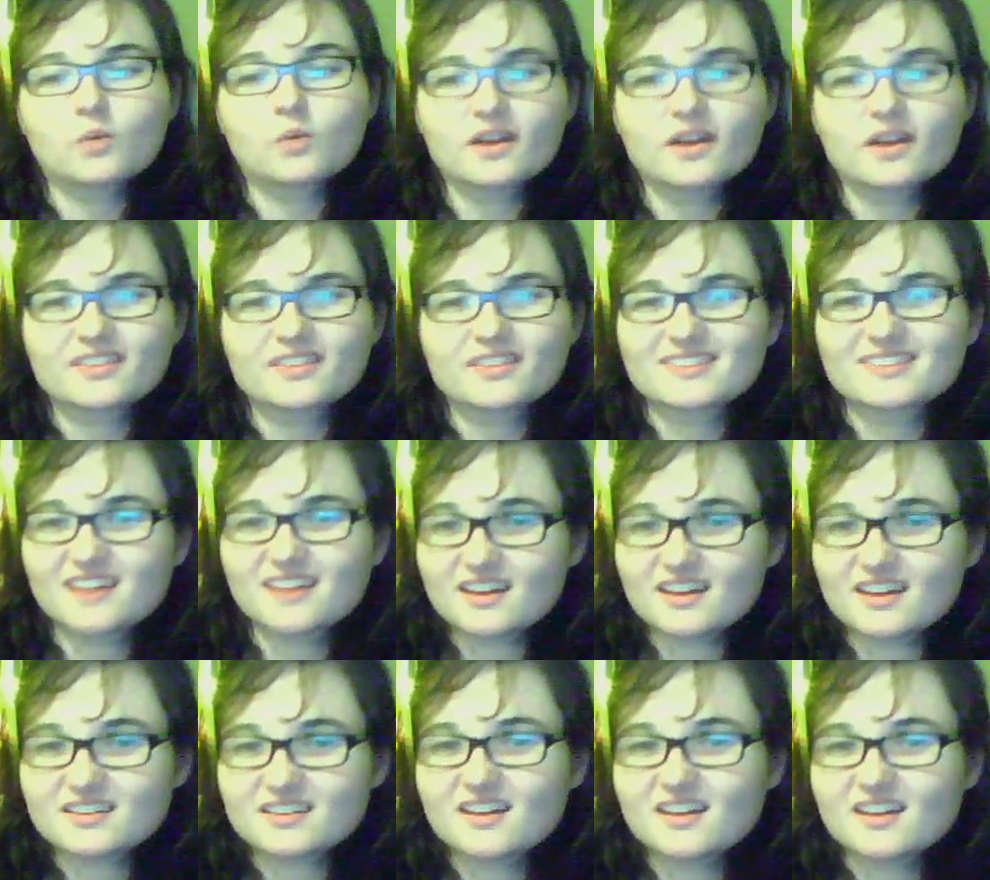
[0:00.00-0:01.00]
while the
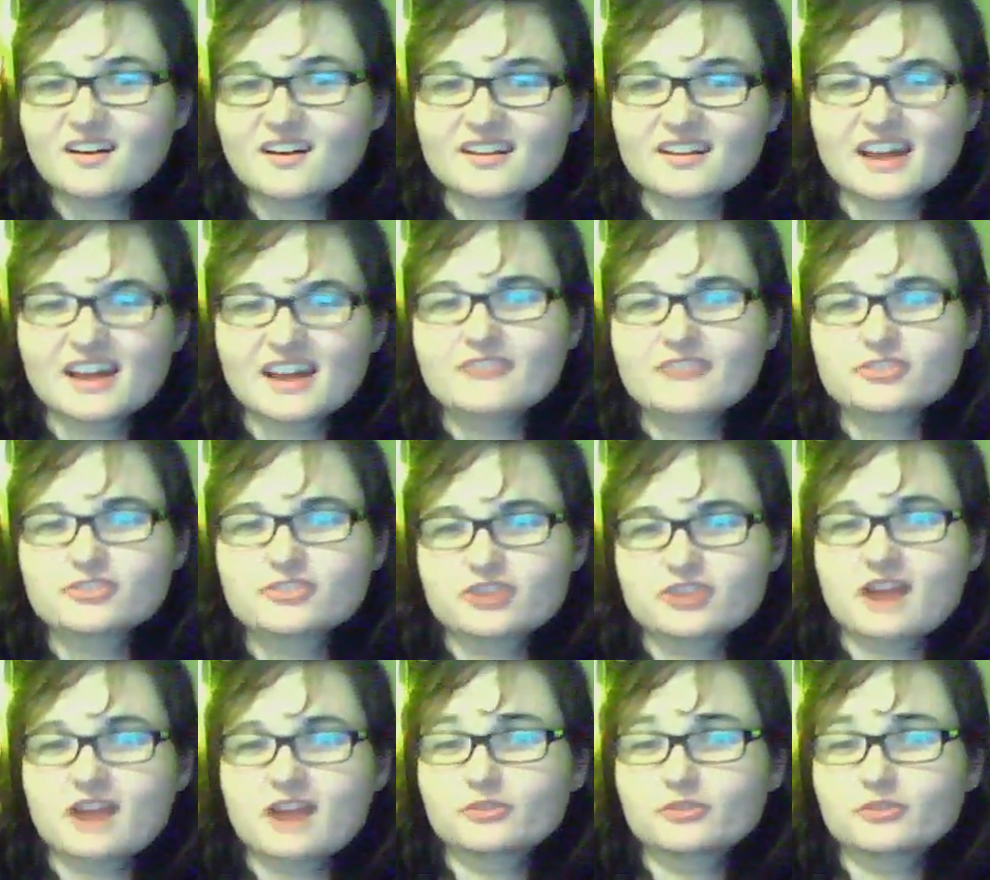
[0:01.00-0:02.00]
Sun on
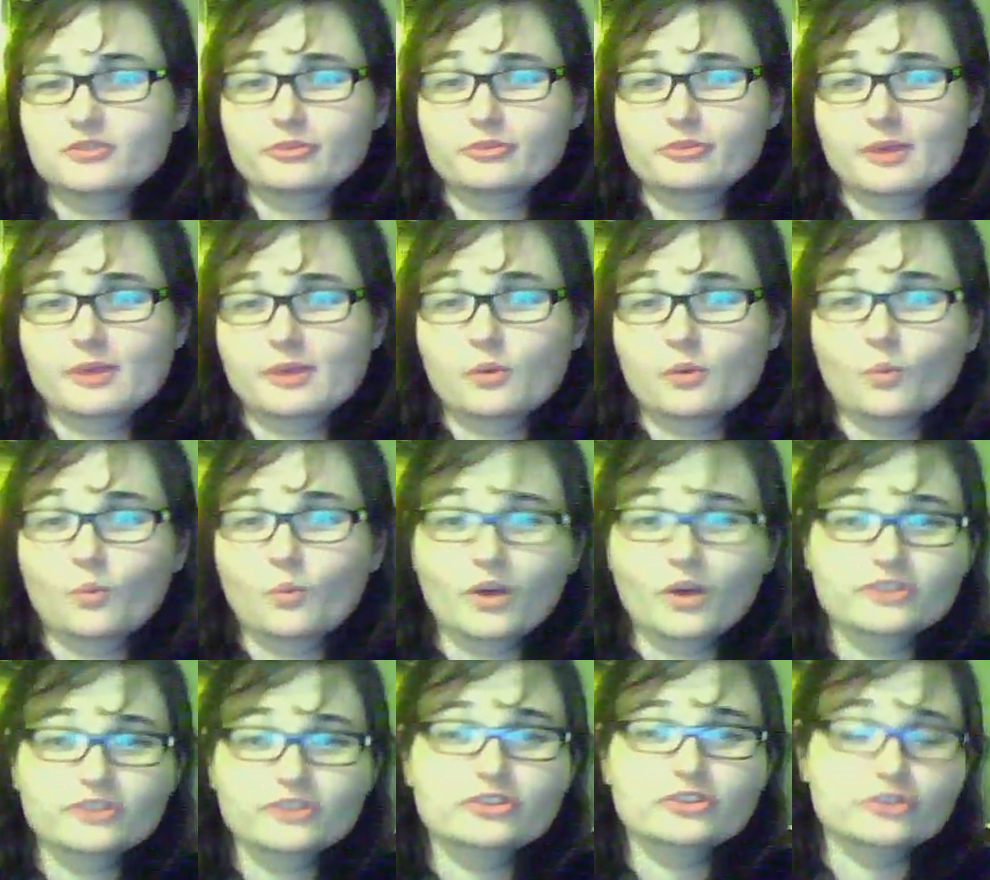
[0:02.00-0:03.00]
average travels about
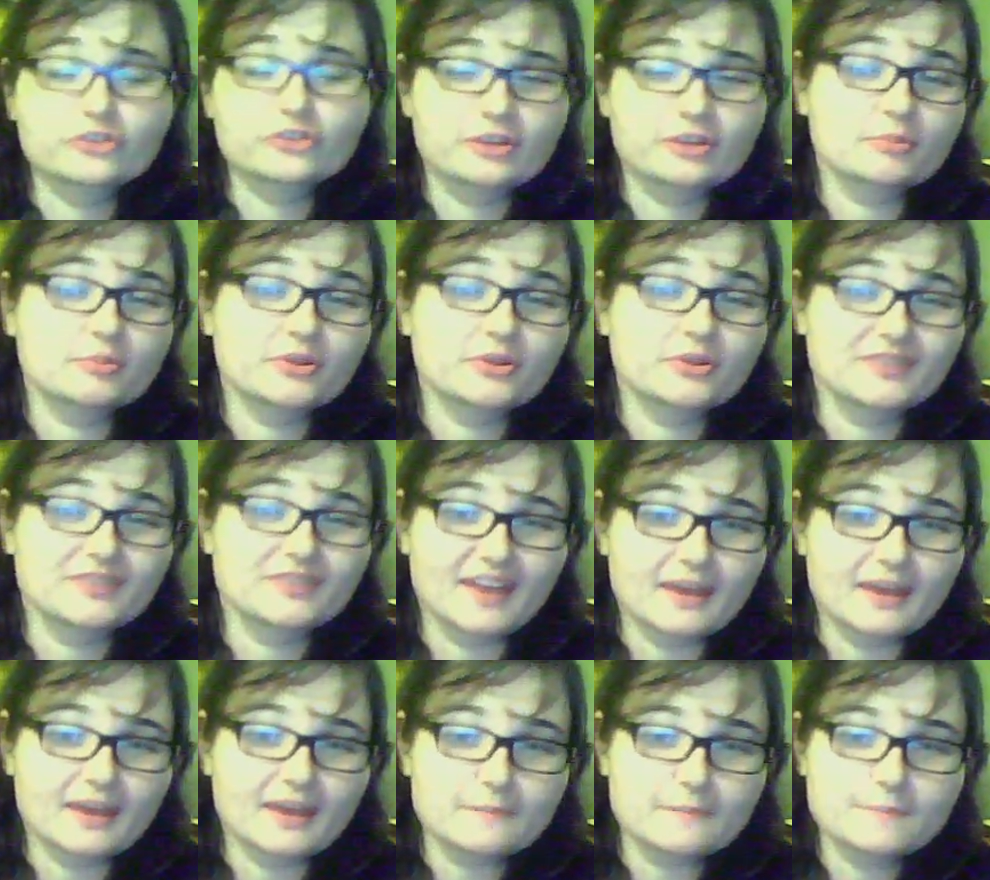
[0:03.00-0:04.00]
1 degree per
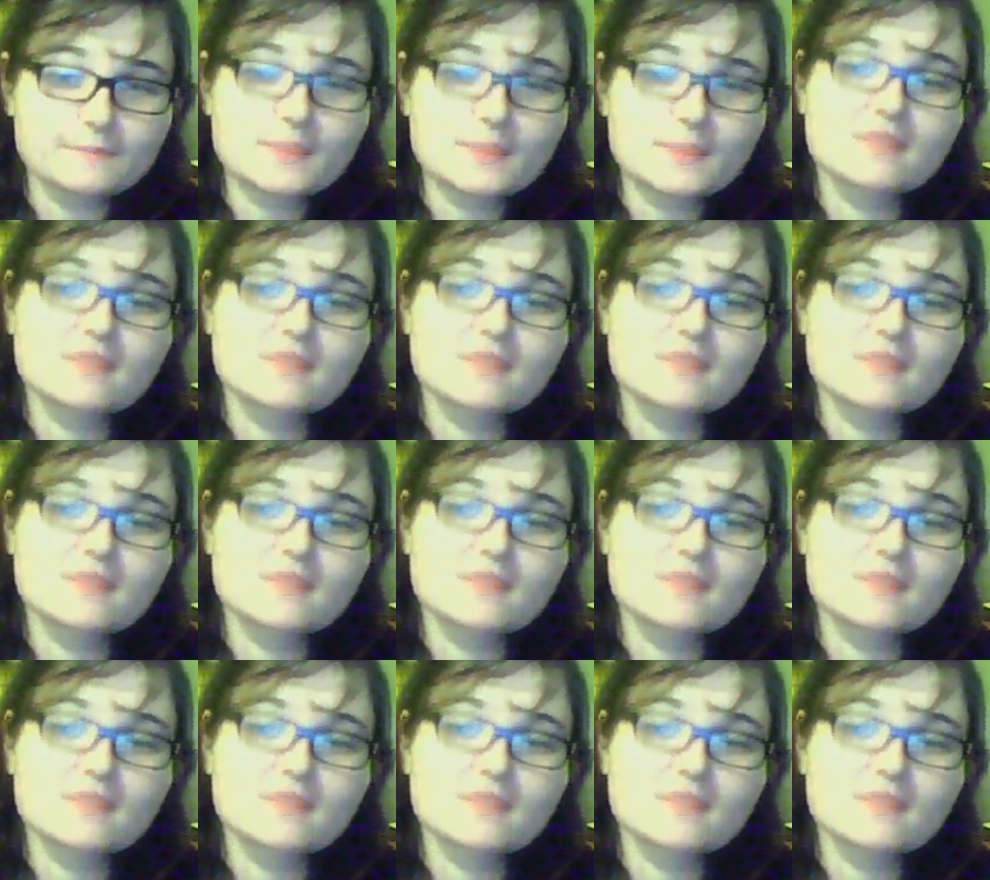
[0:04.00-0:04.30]
day,